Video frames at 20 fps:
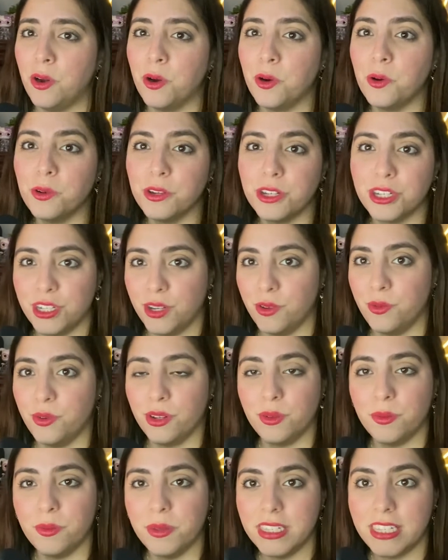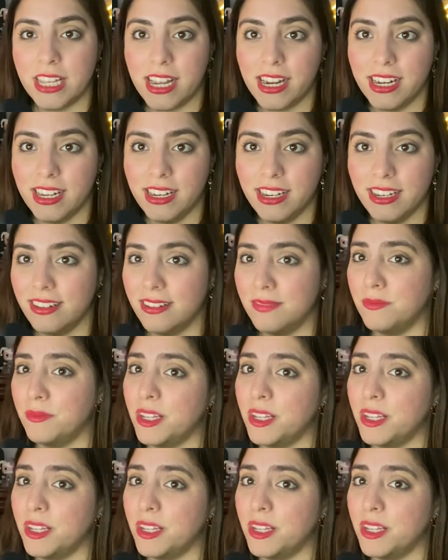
know who she will be dating